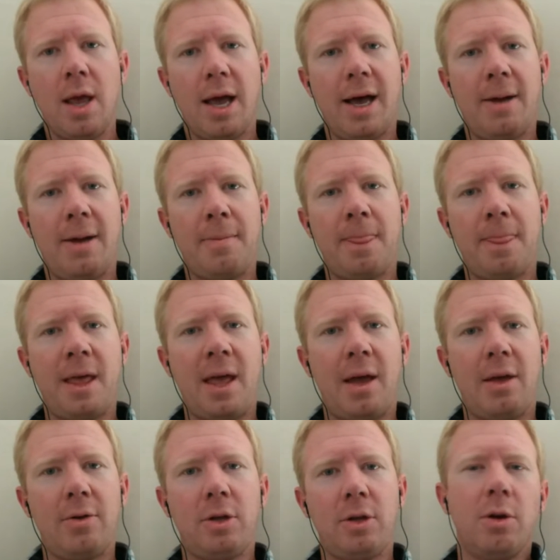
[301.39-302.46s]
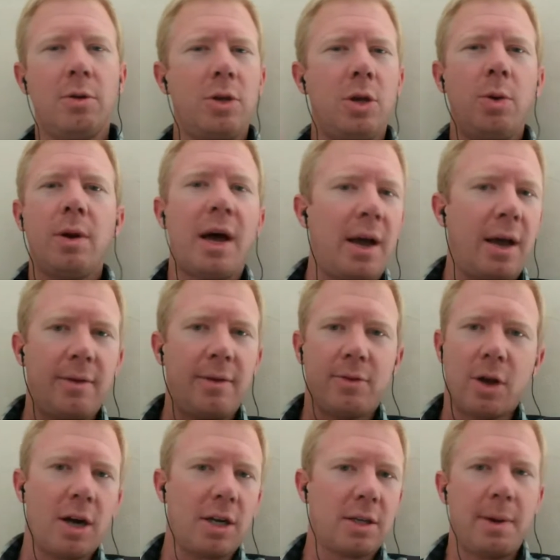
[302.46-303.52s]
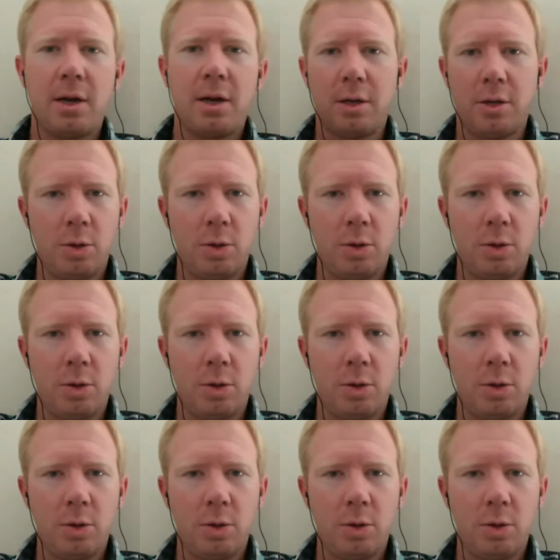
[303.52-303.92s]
And you and I have talked about it, and you